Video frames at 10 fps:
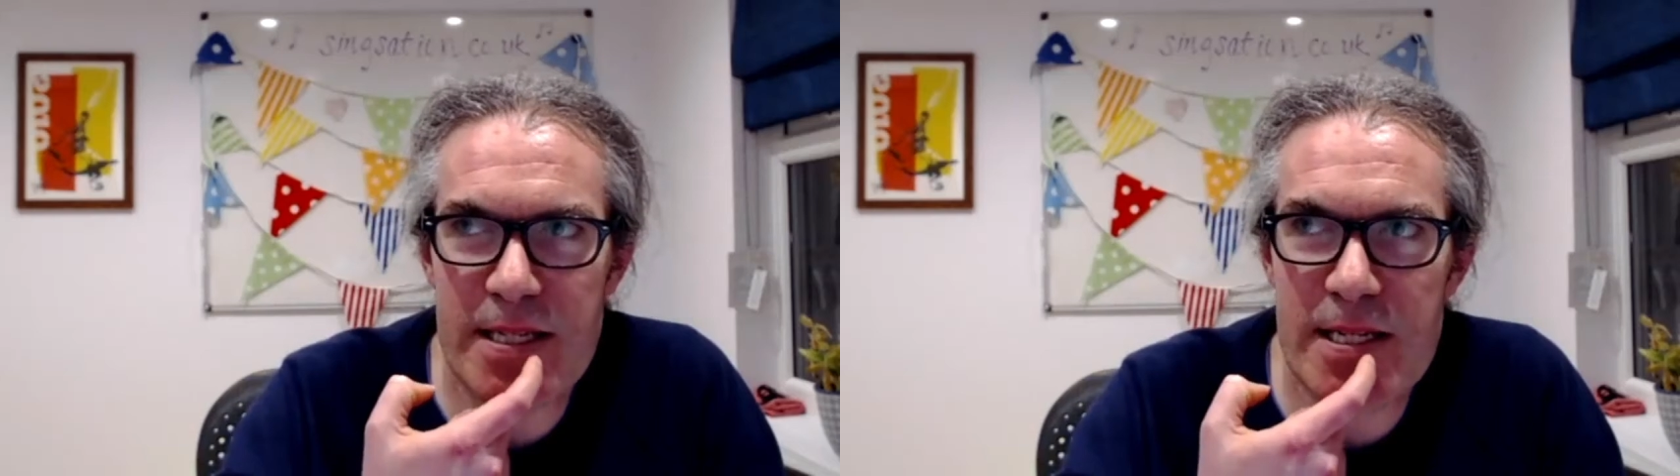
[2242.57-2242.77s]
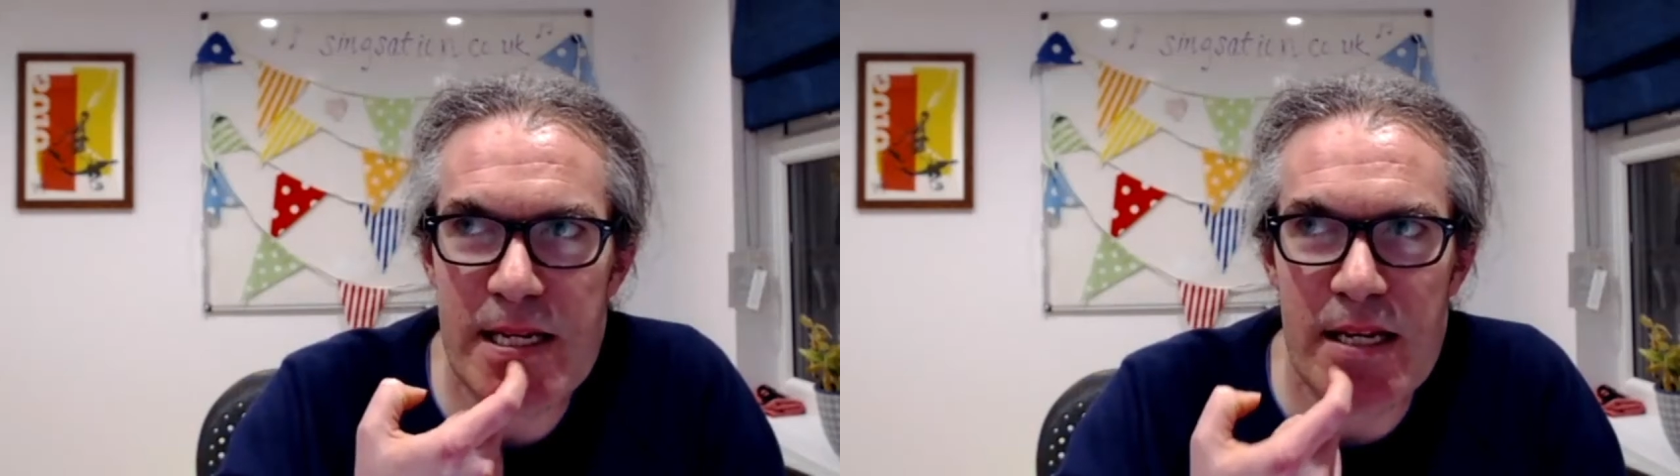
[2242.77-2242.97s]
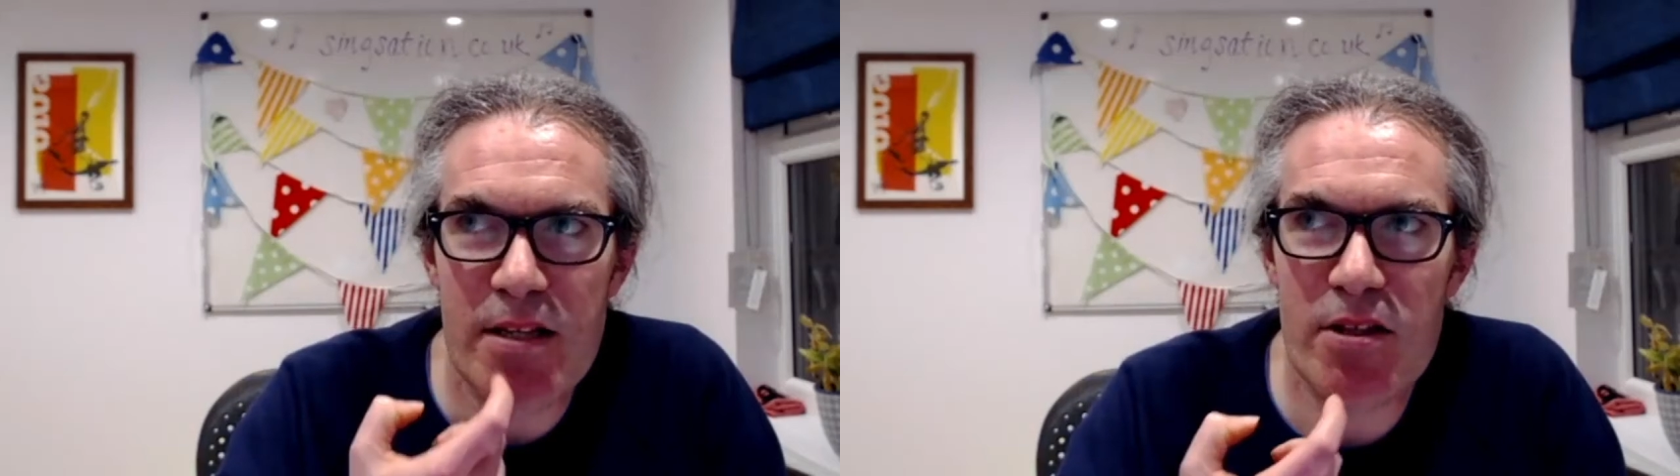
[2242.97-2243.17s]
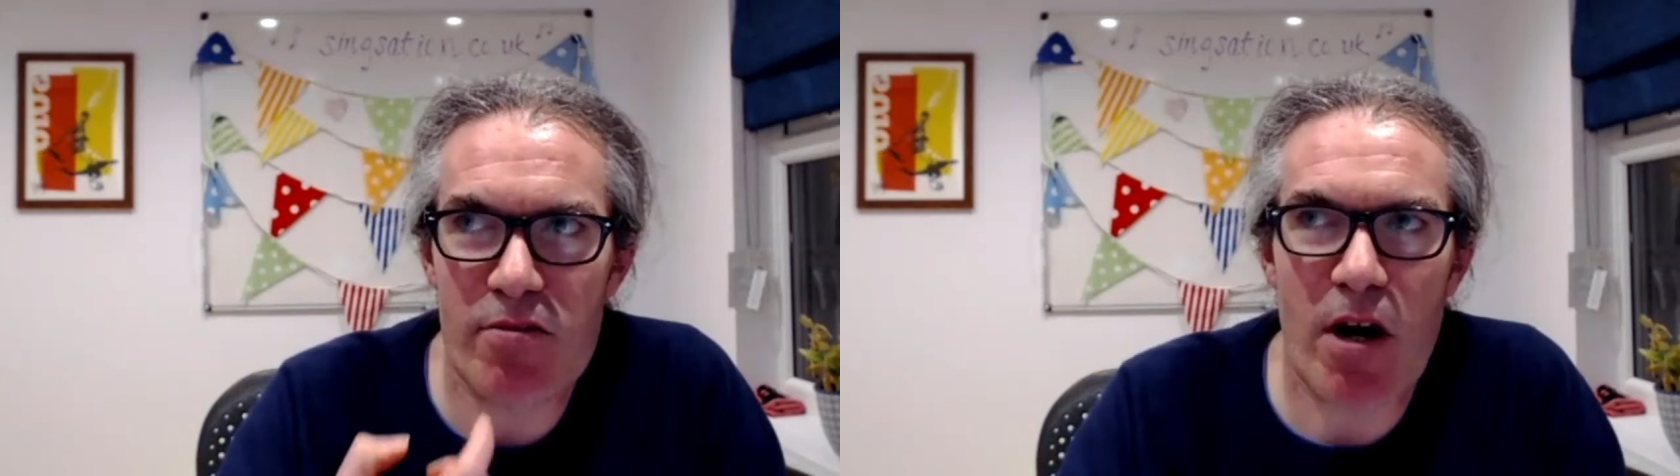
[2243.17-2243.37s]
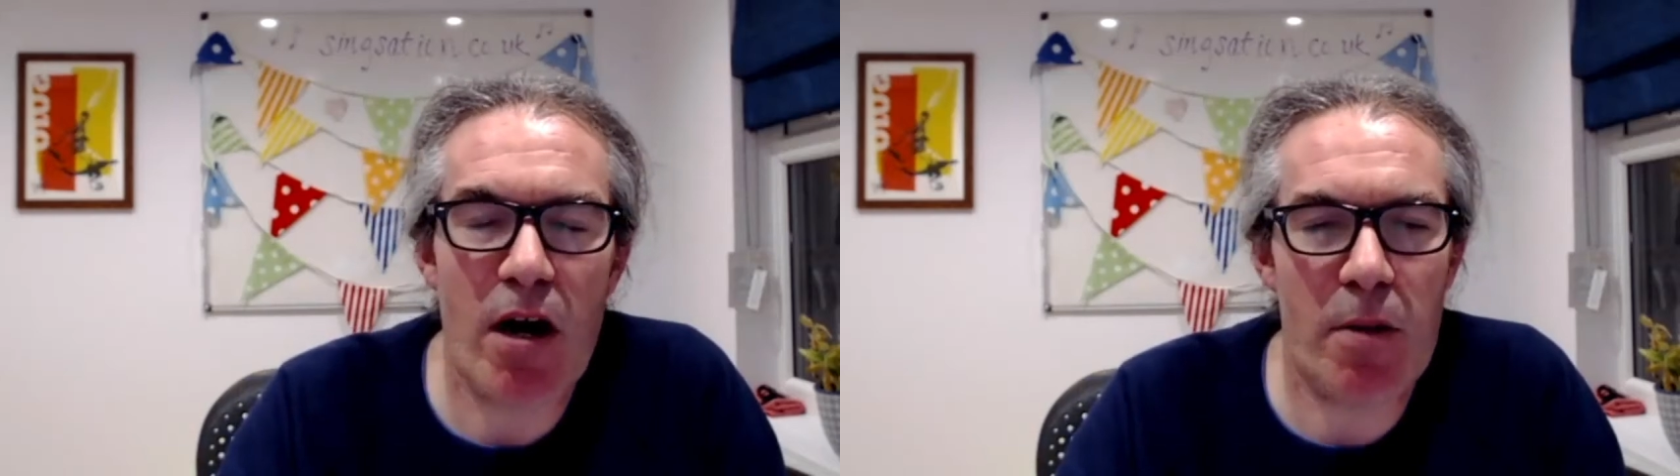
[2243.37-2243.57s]
is that
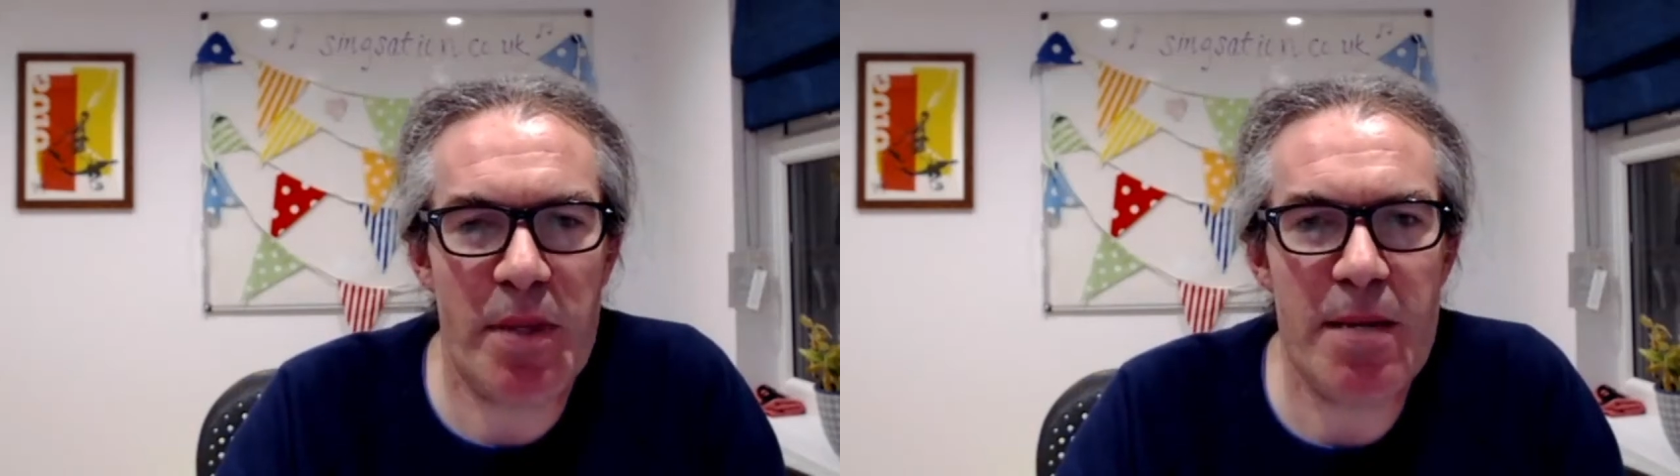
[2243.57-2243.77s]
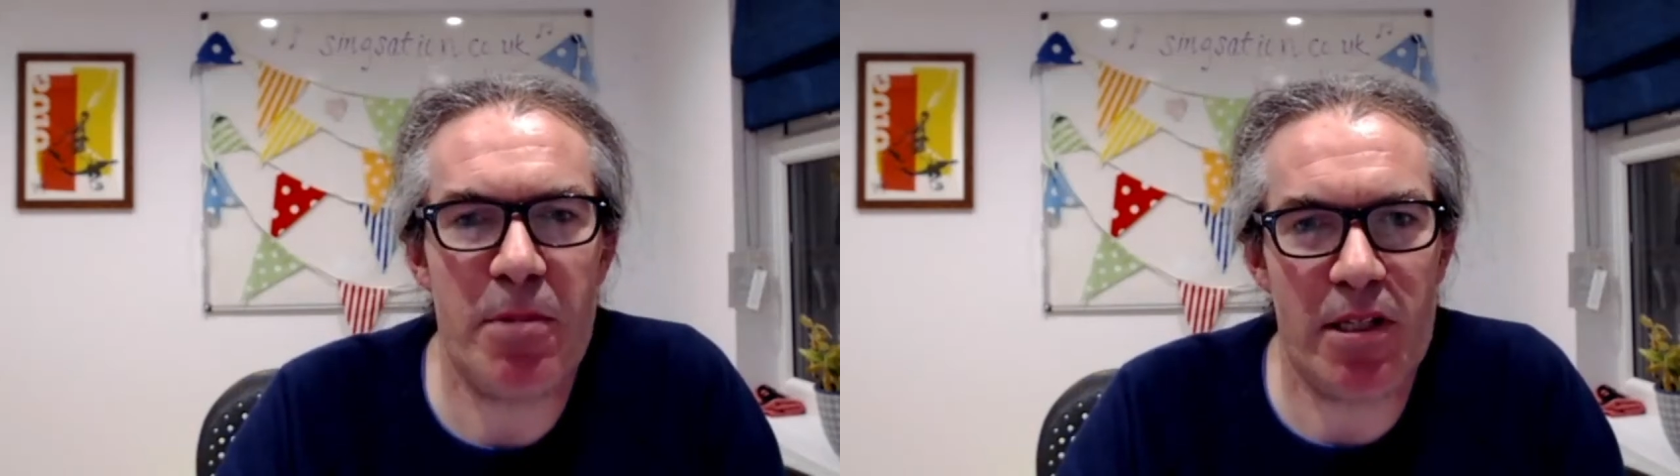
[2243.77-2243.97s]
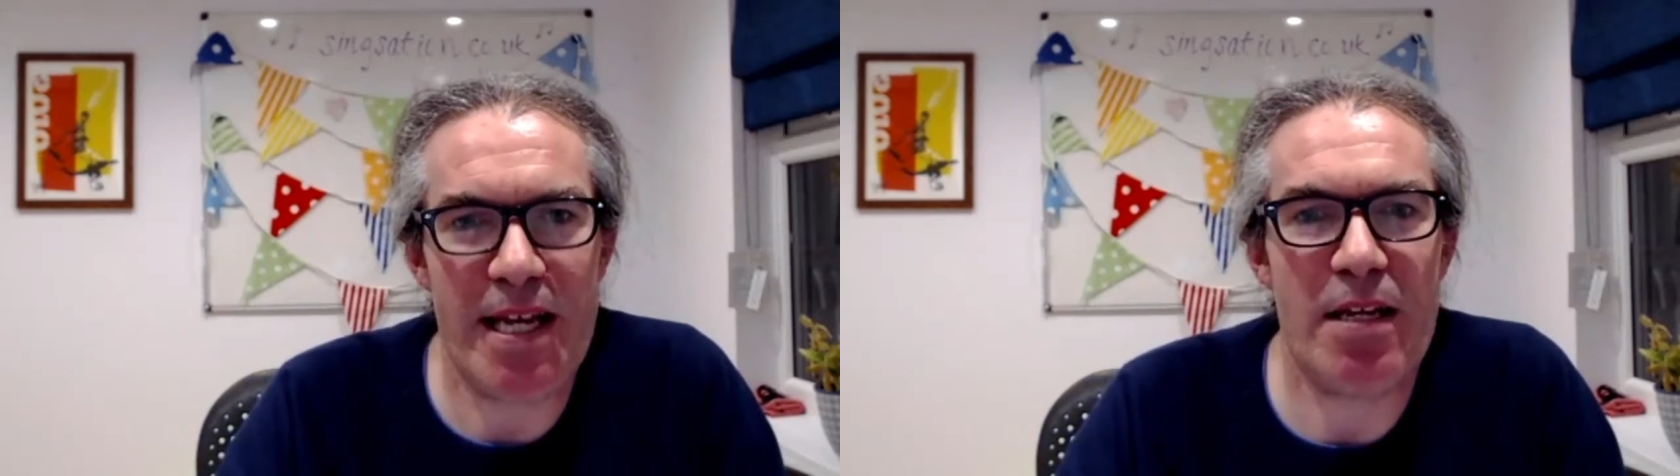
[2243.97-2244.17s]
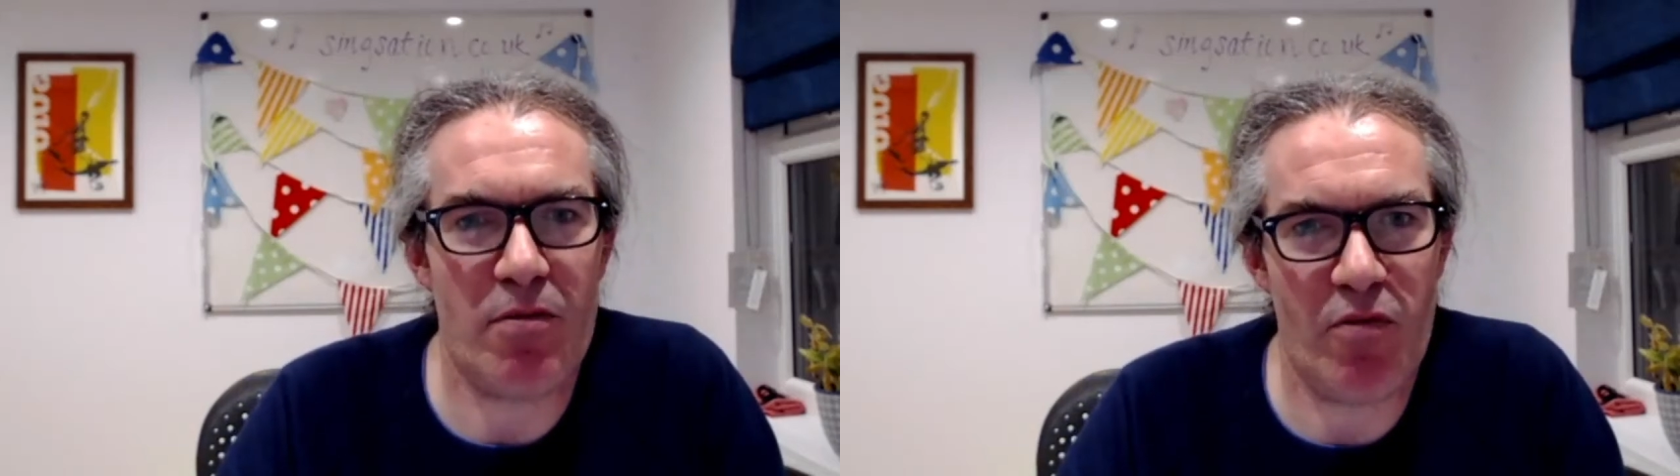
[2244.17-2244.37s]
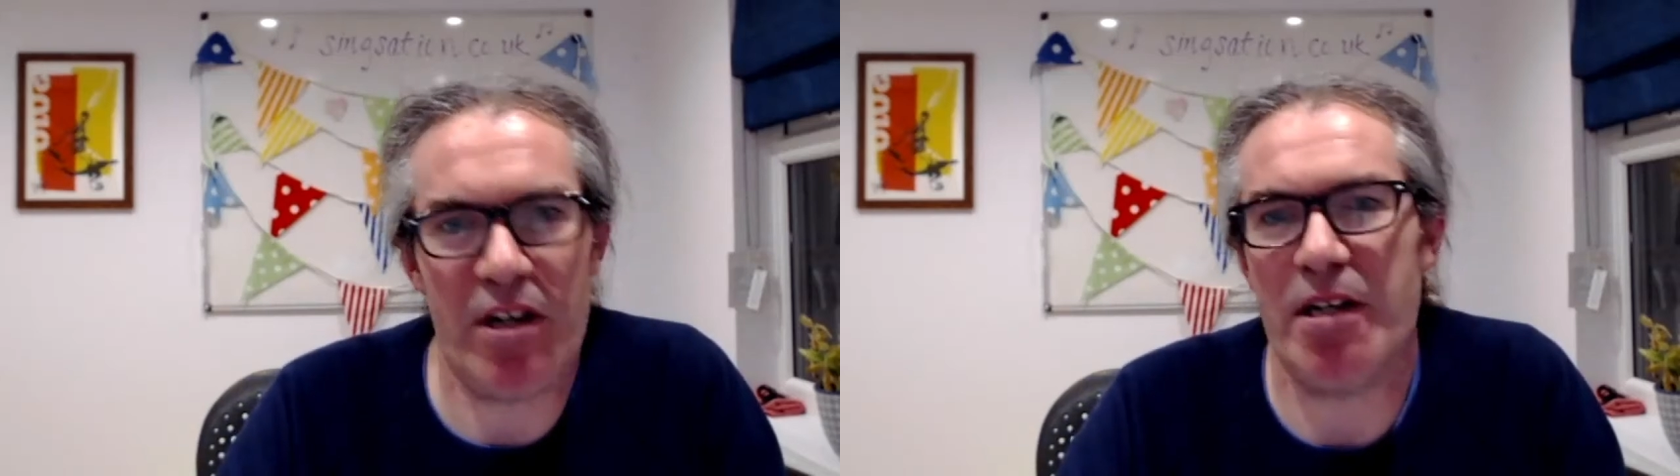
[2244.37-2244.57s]
there are
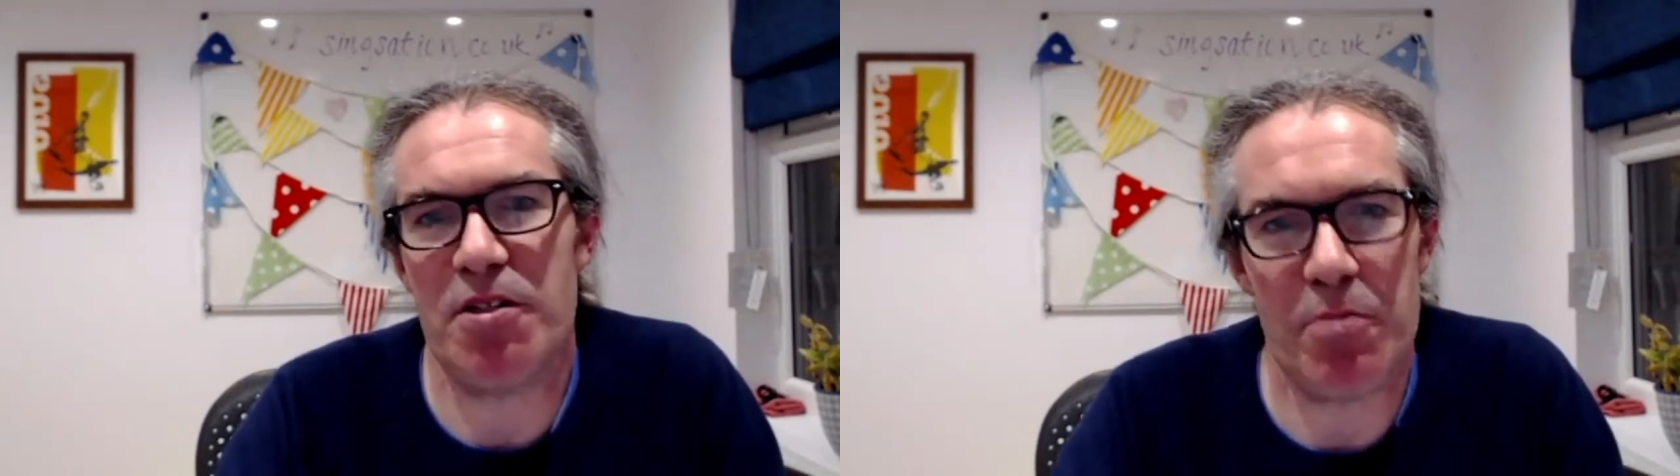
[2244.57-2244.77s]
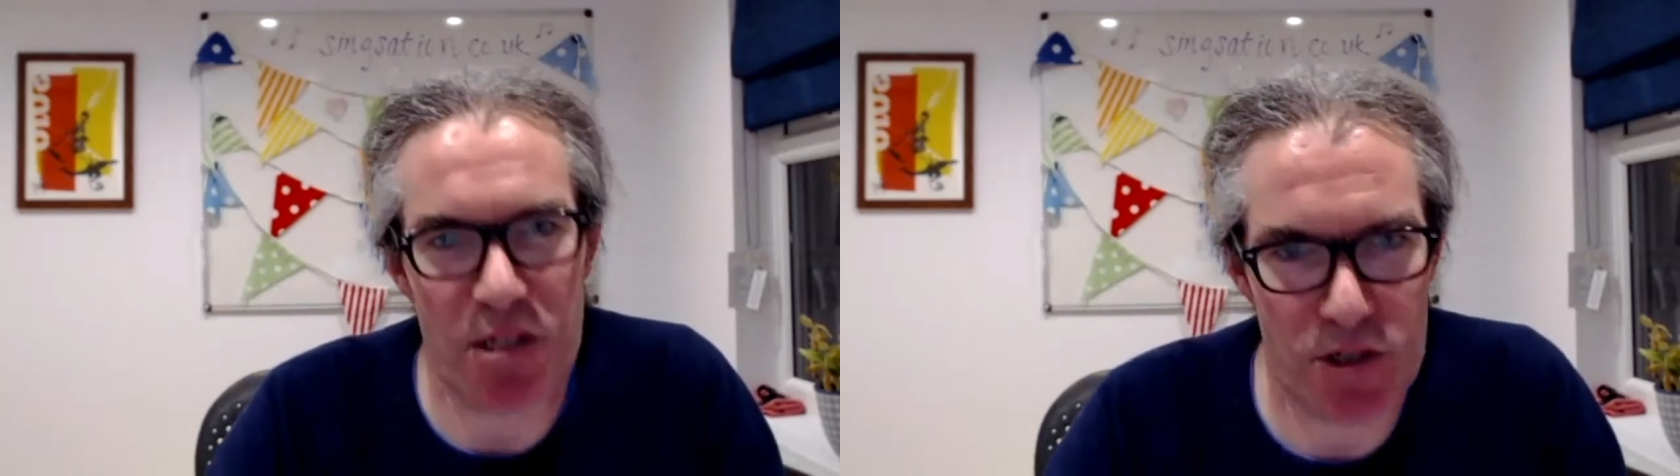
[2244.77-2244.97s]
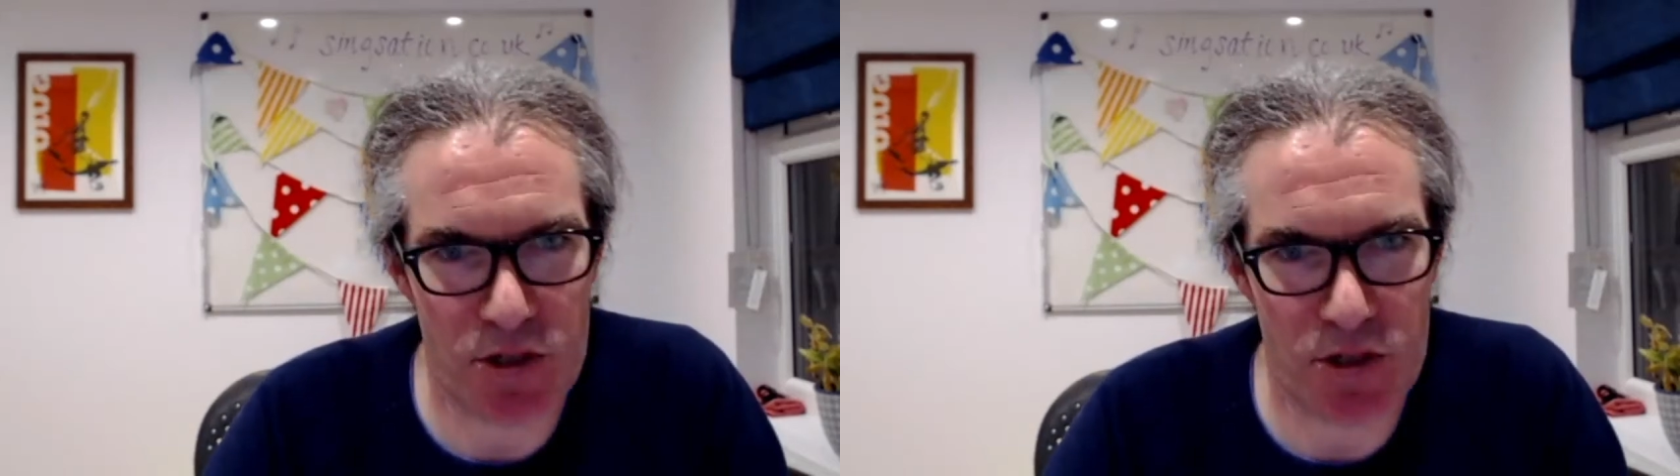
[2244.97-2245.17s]
people in finance